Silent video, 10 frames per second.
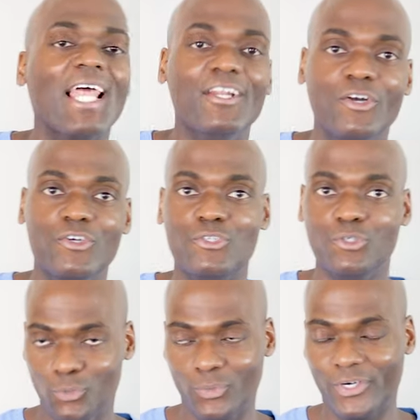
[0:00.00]
lighter
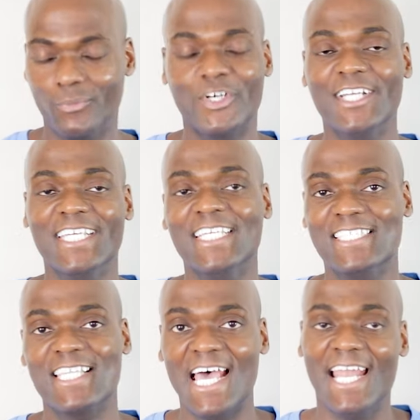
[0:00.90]
too. We're gonna
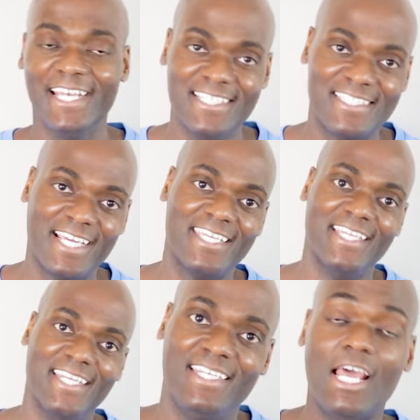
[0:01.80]
get to that in a
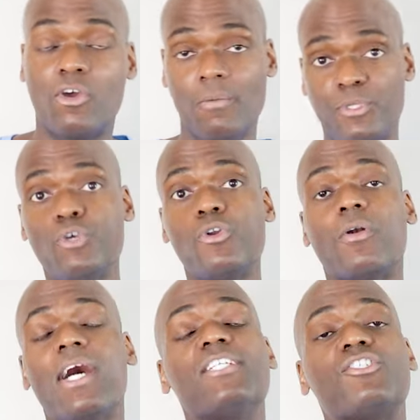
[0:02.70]
second. Now,
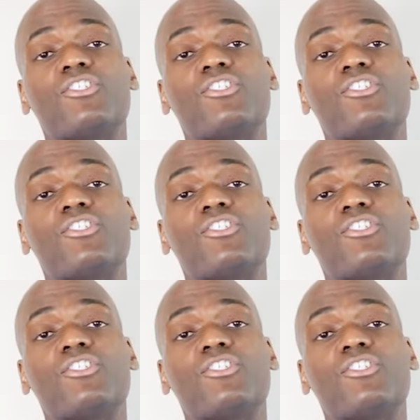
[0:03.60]
computerized